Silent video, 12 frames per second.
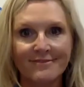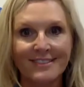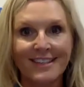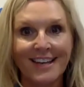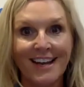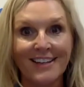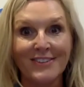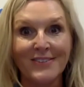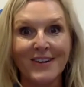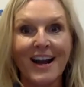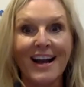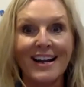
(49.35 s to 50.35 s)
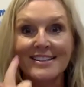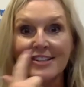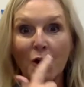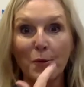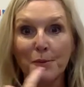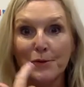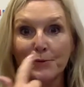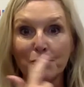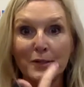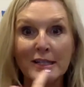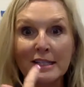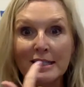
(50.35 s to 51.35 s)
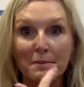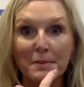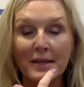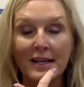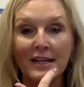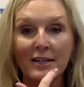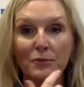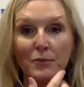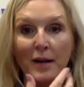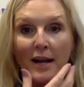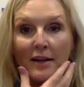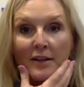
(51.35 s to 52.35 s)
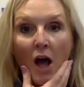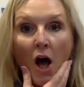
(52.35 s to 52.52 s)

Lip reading: Yeah, you're right. It's open really big and round.